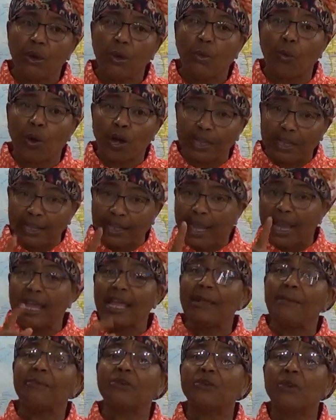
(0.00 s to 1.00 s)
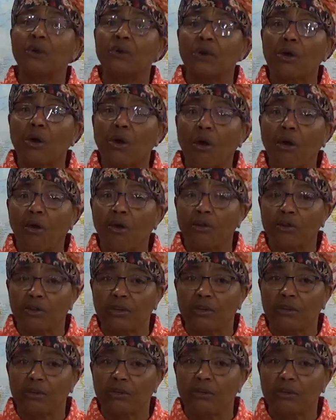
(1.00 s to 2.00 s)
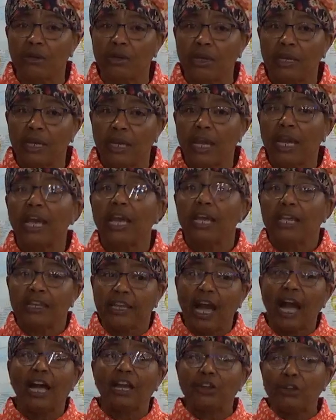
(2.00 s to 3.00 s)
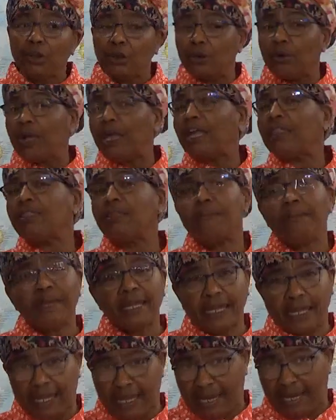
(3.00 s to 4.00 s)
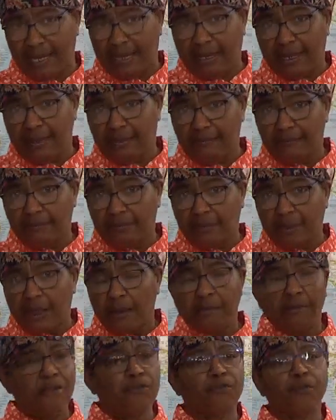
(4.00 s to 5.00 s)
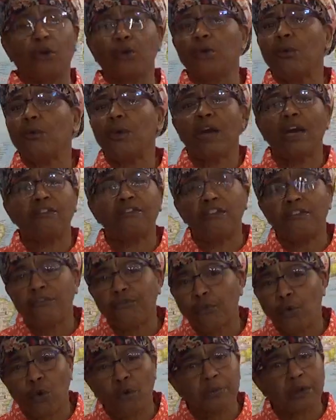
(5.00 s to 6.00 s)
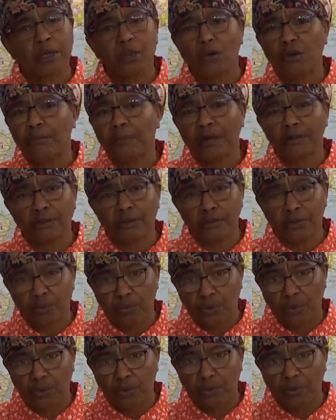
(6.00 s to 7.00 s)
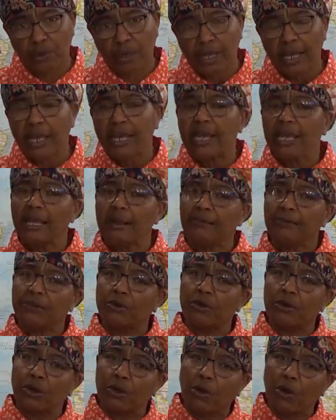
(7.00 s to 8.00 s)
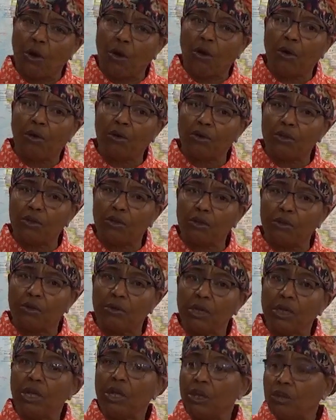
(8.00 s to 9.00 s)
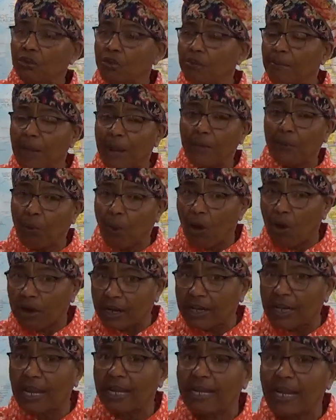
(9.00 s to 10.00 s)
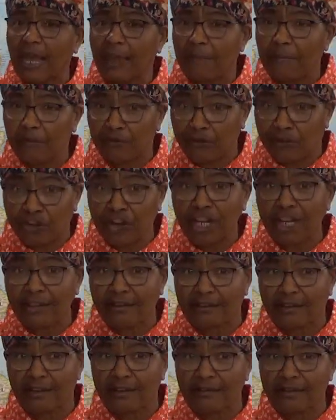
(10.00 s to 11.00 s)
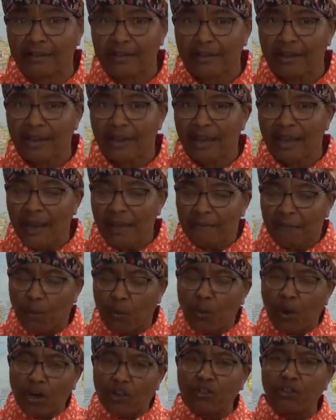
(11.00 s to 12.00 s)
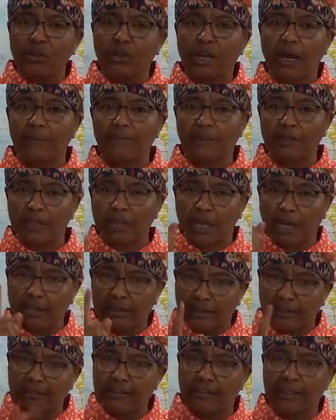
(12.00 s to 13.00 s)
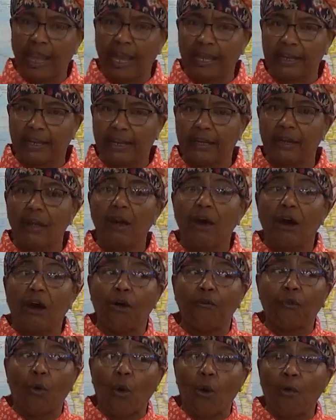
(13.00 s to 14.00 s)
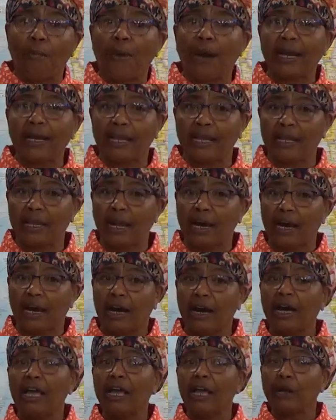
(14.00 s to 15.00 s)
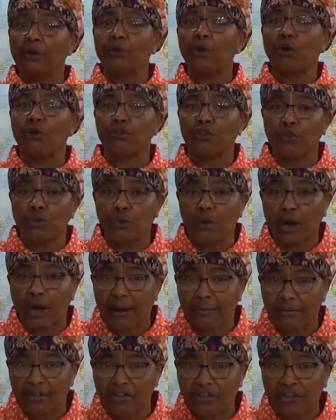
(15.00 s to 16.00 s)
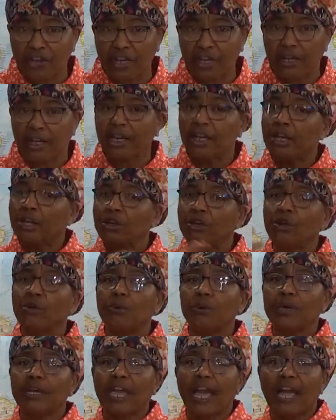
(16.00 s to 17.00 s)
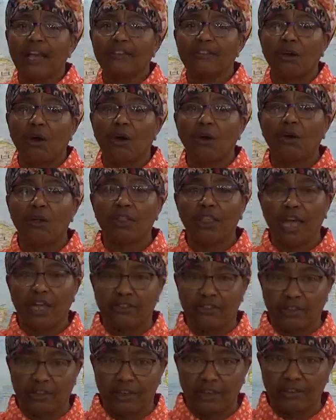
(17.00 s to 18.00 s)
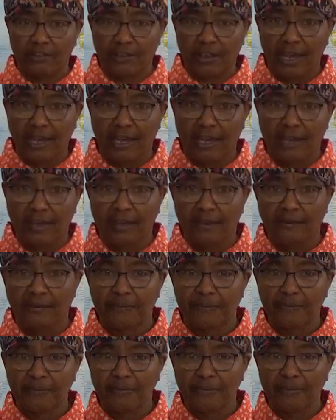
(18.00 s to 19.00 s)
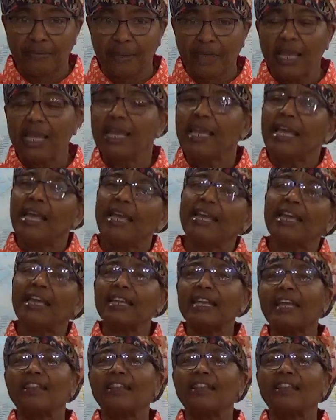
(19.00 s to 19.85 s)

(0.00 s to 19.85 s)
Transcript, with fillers: what day he was going to call you. Yah knew in the beginning before you were ever formed in your mother's womb. He was going to call you. You may walk in that name of Jesus, but once you come to the understanding of Almighty Yah and Yahshua HaMashiach, you will cast all that to the side. And can